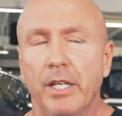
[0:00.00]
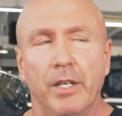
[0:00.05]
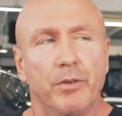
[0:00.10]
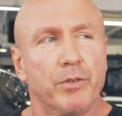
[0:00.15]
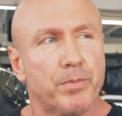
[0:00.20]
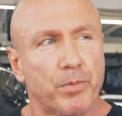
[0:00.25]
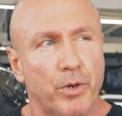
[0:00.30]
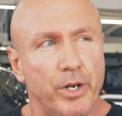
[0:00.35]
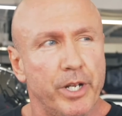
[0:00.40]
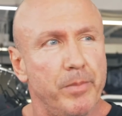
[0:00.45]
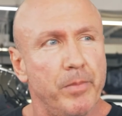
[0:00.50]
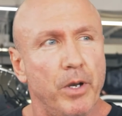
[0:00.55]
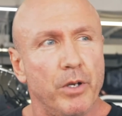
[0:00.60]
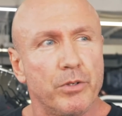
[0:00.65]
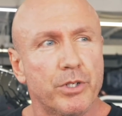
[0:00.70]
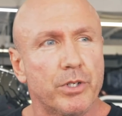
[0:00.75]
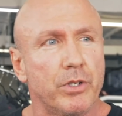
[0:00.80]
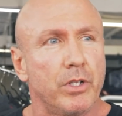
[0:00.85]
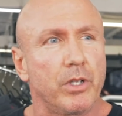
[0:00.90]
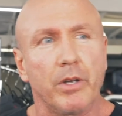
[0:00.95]
It was pretty
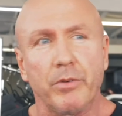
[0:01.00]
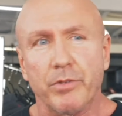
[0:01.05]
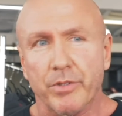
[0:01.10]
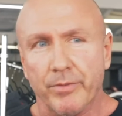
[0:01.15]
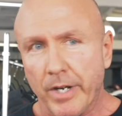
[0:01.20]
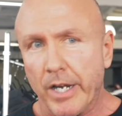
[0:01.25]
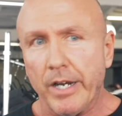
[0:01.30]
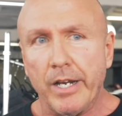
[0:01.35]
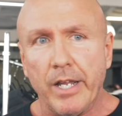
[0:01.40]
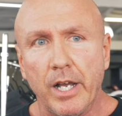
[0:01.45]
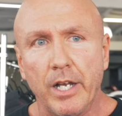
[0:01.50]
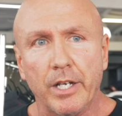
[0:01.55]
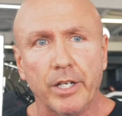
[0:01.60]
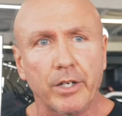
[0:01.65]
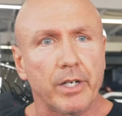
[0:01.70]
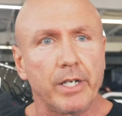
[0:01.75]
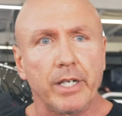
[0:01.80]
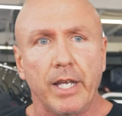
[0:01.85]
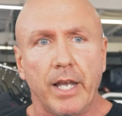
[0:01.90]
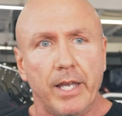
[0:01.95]
emotional. I was very
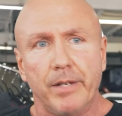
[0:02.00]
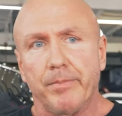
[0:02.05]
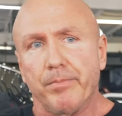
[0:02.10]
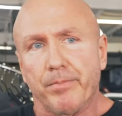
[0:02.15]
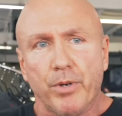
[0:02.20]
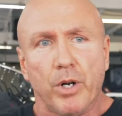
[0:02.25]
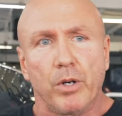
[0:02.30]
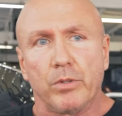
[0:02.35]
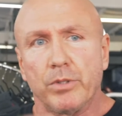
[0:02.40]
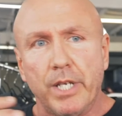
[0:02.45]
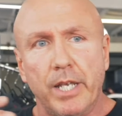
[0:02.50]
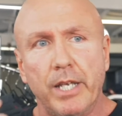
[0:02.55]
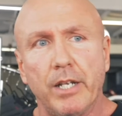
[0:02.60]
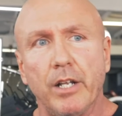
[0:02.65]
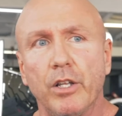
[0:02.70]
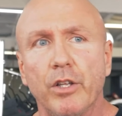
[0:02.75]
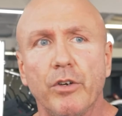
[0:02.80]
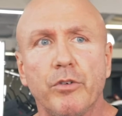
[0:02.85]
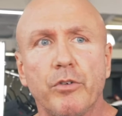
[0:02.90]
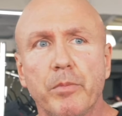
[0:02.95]
hungry. I had pro tan
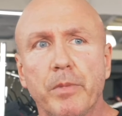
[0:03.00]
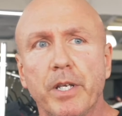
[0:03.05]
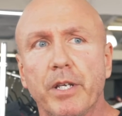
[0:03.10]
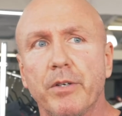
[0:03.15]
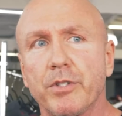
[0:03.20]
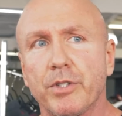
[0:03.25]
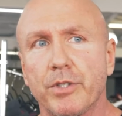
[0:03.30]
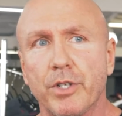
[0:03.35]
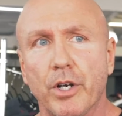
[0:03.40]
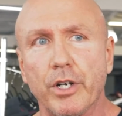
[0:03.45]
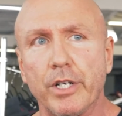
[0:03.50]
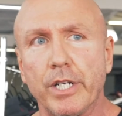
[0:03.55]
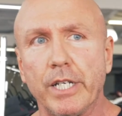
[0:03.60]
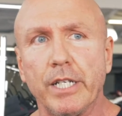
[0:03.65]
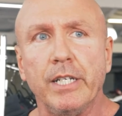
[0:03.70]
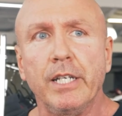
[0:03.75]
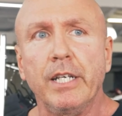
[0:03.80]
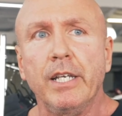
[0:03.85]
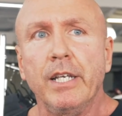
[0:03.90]
all over me. I was dirty.